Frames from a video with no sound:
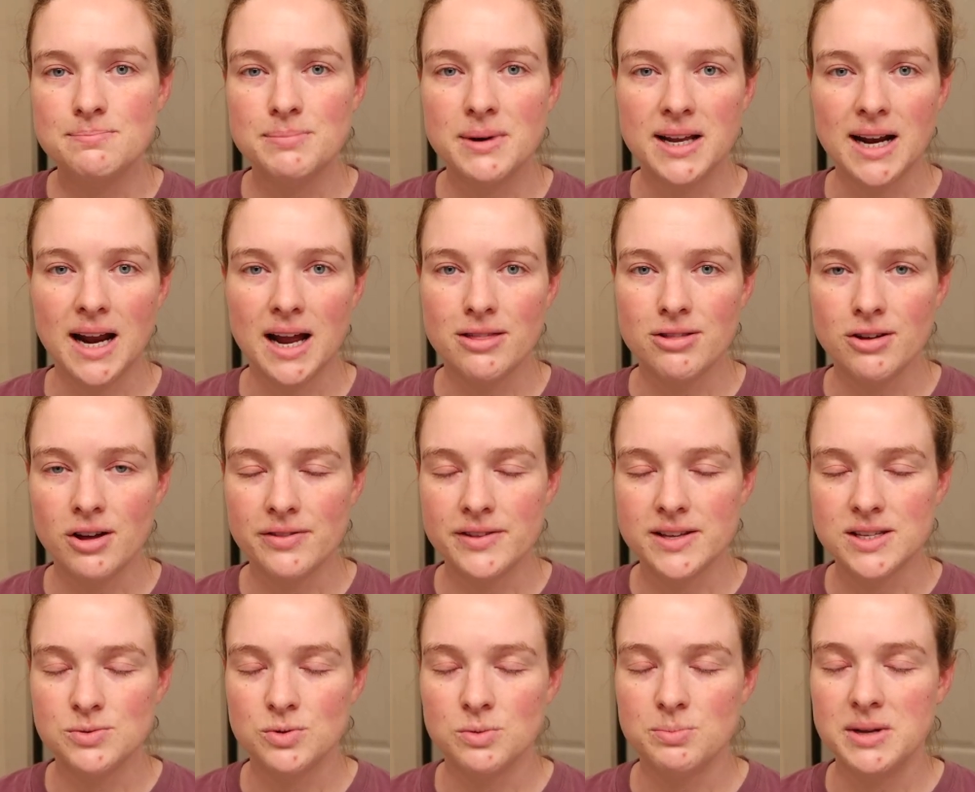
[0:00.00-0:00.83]
but I thought
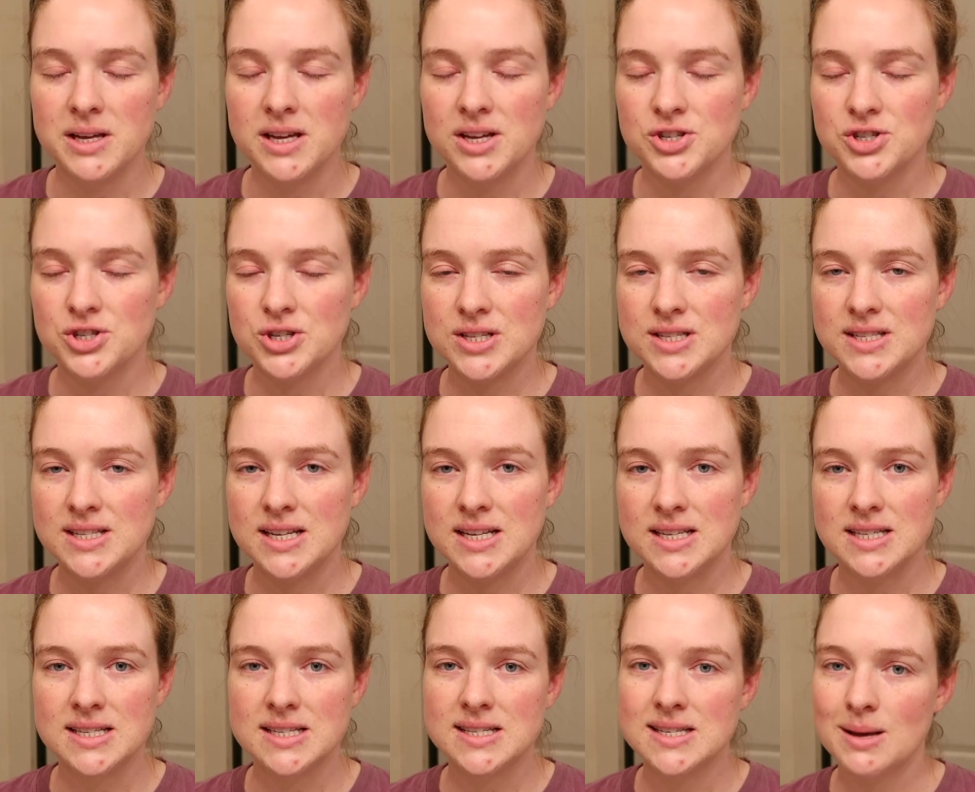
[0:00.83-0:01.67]
this would be
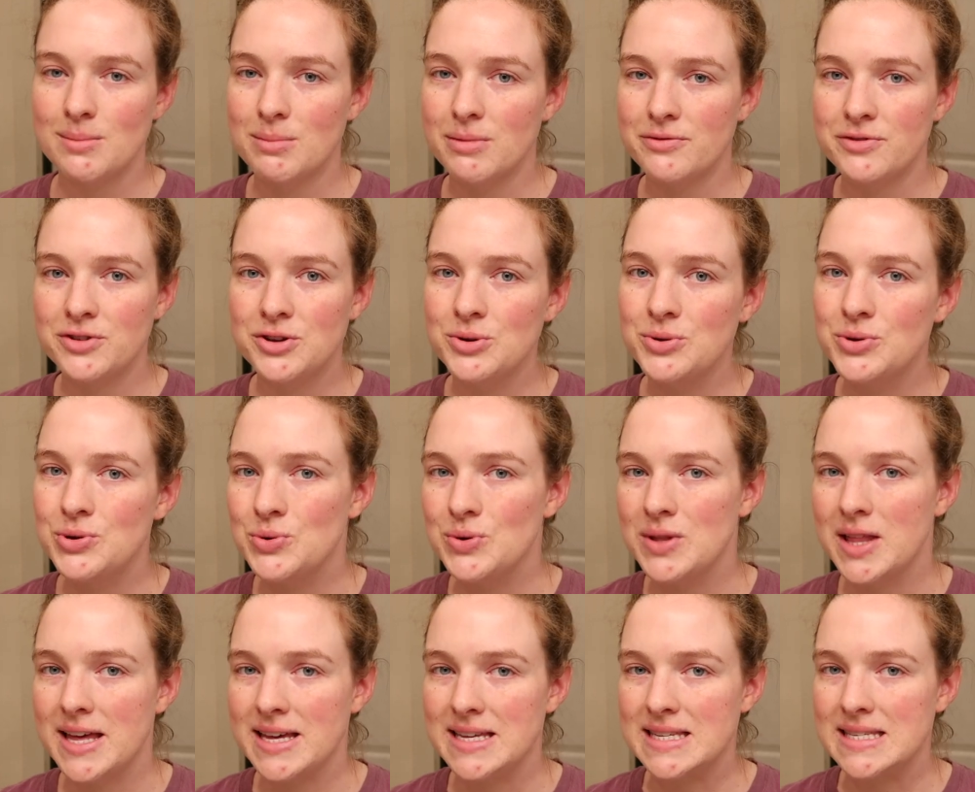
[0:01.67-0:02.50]
interesting to some of you
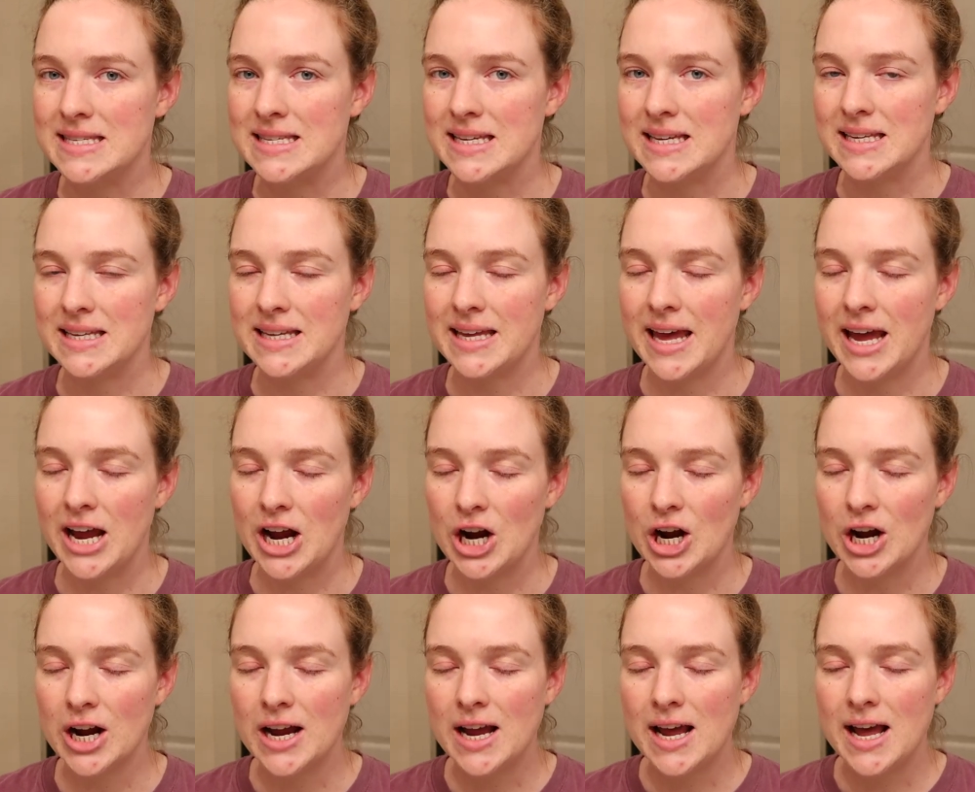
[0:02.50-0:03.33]
who like
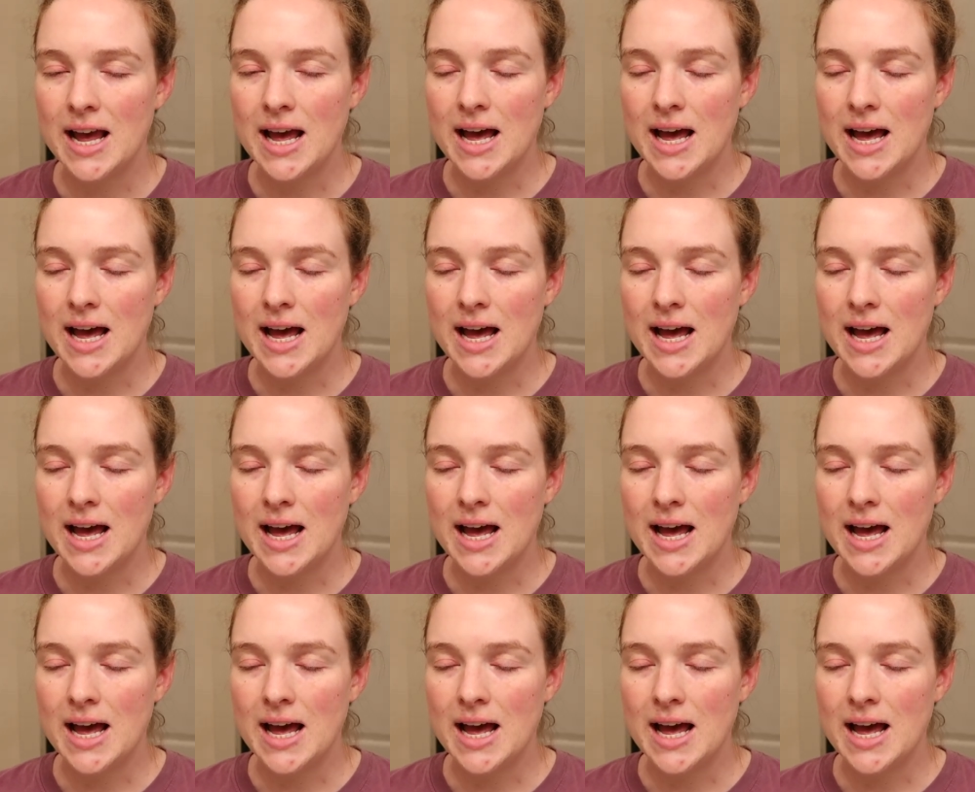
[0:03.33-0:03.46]
skincare,